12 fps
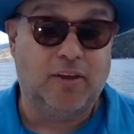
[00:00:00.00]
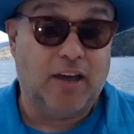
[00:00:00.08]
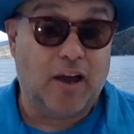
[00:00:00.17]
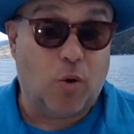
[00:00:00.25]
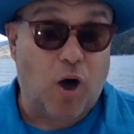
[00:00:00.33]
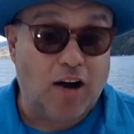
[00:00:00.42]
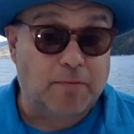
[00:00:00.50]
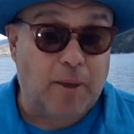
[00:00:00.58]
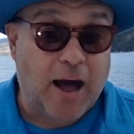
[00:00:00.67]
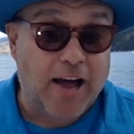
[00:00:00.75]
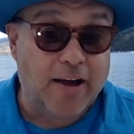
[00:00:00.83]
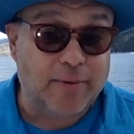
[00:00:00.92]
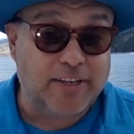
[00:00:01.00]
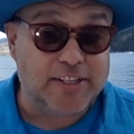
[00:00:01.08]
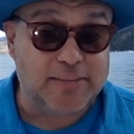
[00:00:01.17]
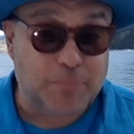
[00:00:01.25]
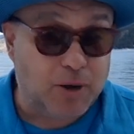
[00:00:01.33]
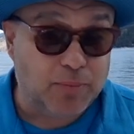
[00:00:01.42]
I walked by him and
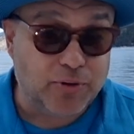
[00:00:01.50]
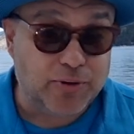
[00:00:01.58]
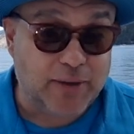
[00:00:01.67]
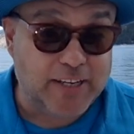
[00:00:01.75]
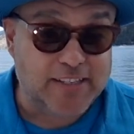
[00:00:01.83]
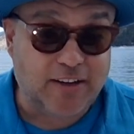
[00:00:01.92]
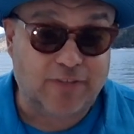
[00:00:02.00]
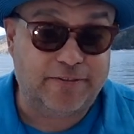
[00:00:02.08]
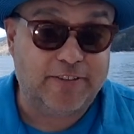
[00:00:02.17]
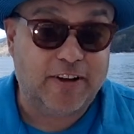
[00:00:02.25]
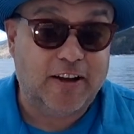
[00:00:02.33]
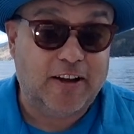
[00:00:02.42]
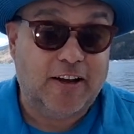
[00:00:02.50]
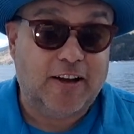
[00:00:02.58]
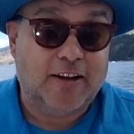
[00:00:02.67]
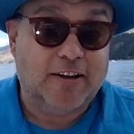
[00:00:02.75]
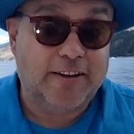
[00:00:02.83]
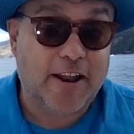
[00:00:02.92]
just mumbled to myself,
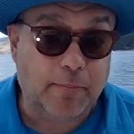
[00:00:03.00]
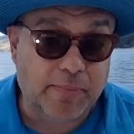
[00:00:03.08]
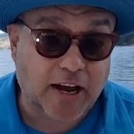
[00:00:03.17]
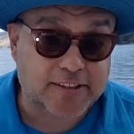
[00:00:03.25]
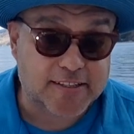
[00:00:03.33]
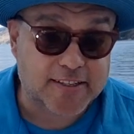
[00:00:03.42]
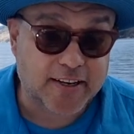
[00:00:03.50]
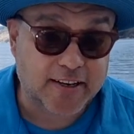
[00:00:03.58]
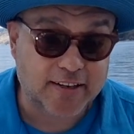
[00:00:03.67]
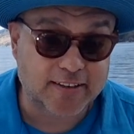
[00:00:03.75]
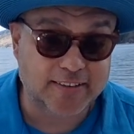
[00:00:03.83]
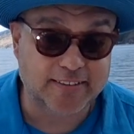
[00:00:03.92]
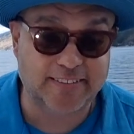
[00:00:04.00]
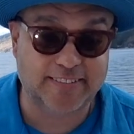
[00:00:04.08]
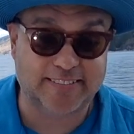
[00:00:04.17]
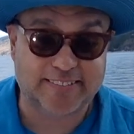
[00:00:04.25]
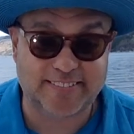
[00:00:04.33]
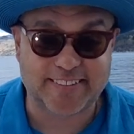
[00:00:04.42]
numbnuts.
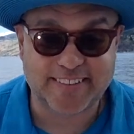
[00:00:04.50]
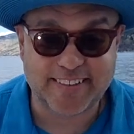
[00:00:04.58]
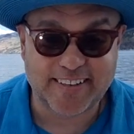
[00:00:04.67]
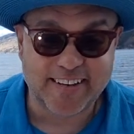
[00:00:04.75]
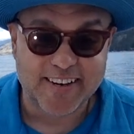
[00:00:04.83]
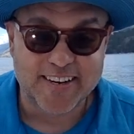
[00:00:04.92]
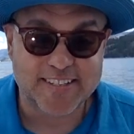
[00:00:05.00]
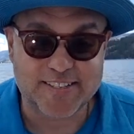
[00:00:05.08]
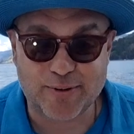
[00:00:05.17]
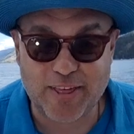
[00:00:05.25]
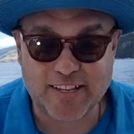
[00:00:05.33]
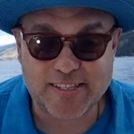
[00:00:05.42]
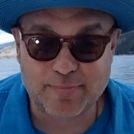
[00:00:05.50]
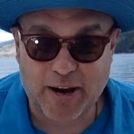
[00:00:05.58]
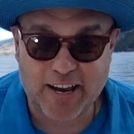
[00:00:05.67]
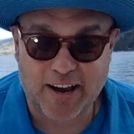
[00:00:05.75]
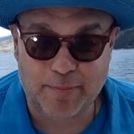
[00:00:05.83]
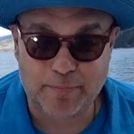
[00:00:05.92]
So that's
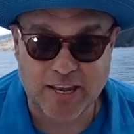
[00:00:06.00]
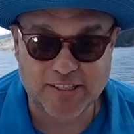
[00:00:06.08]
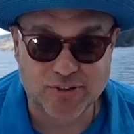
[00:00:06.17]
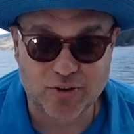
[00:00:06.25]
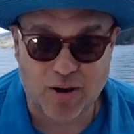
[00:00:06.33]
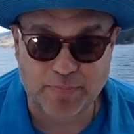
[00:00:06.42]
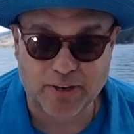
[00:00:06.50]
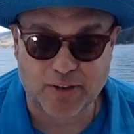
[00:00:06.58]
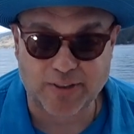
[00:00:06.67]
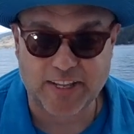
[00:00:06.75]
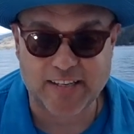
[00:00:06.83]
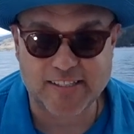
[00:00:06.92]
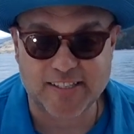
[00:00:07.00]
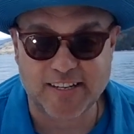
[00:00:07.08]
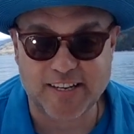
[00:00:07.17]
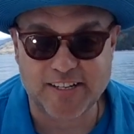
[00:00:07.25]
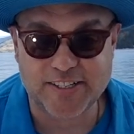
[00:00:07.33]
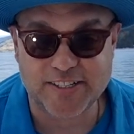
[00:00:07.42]
my best tropical
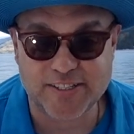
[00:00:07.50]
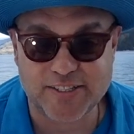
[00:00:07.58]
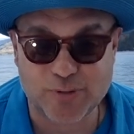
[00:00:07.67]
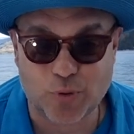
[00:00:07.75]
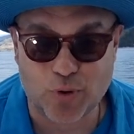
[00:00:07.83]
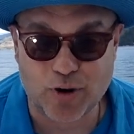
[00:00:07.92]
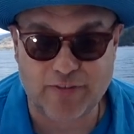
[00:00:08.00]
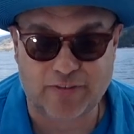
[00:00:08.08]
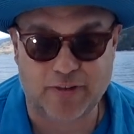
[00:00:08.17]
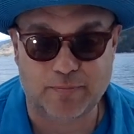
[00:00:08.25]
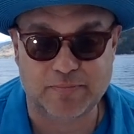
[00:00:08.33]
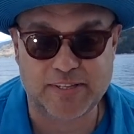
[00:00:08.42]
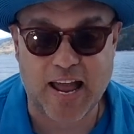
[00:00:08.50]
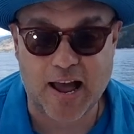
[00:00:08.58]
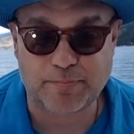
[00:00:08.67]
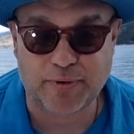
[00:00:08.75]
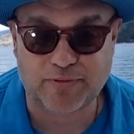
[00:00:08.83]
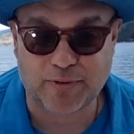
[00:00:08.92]
destination story from
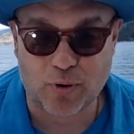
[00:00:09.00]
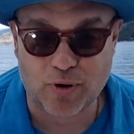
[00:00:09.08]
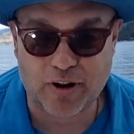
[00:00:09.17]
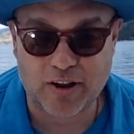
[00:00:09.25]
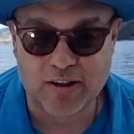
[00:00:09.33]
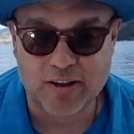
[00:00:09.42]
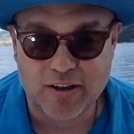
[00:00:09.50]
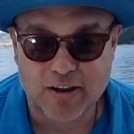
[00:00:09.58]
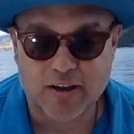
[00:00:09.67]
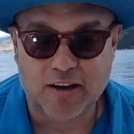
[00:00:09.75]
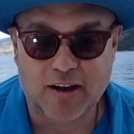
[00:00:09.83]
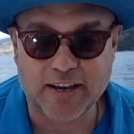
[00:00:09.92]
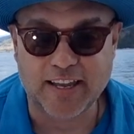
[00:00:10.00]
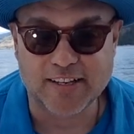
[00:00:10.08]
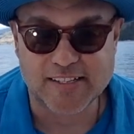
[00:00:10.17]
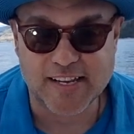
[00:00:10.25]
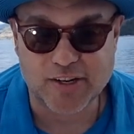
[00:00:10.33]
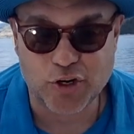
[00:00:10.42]
Tampa, Florida. Again,
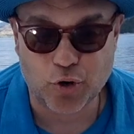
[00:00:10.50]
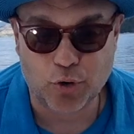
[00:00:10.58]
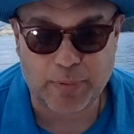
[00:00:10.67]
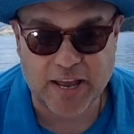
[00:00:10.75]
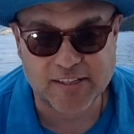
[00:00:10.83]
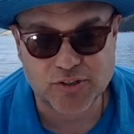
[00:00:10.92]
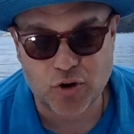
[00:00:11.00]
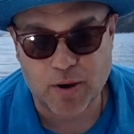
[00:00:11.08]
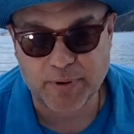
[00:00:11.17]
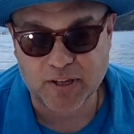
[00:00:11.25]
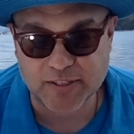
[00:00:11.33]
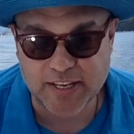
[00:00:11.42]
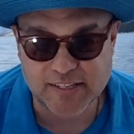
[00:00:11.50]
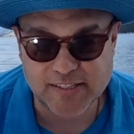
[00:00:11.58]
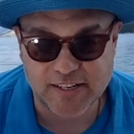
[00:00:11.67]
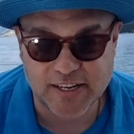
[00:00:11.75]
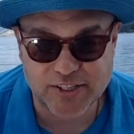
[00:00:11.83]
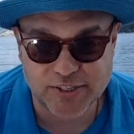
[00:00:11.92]
send your best tropical
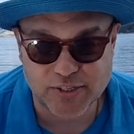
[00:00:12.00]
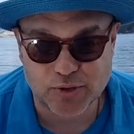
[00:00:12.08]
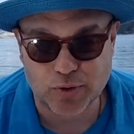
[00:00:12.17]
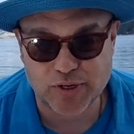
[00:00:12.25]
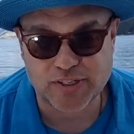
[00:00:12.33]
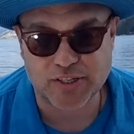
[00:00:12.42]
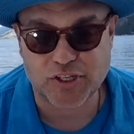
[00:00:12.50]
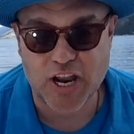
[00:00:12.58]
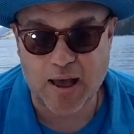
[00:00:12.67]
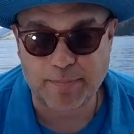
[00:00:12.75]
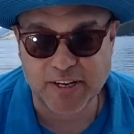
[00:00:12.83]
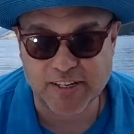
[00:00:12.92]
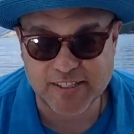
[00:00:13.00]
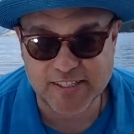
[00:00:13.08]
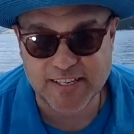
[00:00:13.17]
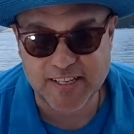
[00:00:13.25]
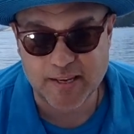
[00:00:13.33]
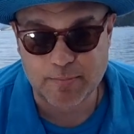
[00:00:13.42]
destination stories to
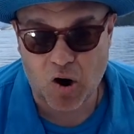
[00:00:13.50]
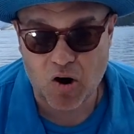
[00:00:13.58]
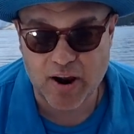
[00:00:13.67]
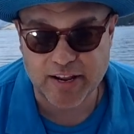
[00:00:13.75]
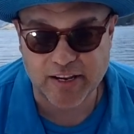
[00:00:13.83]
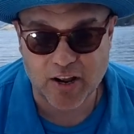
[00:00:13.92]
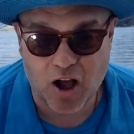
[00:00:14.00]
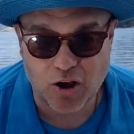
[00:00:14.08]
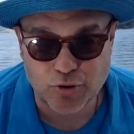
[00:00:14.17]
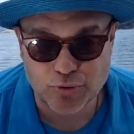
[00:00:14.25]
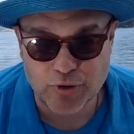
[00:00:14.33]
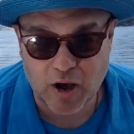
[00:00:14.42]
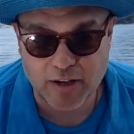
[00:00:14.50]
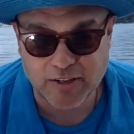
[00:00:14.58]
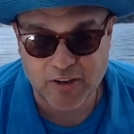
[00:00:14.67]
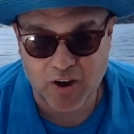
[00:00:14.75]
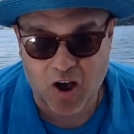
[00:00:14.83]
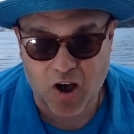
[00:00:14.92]

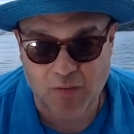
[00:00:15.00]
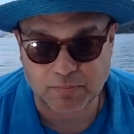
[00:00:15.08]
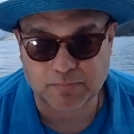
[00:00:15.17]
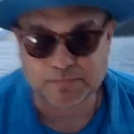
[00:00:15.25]
chappiness@yahoo.com.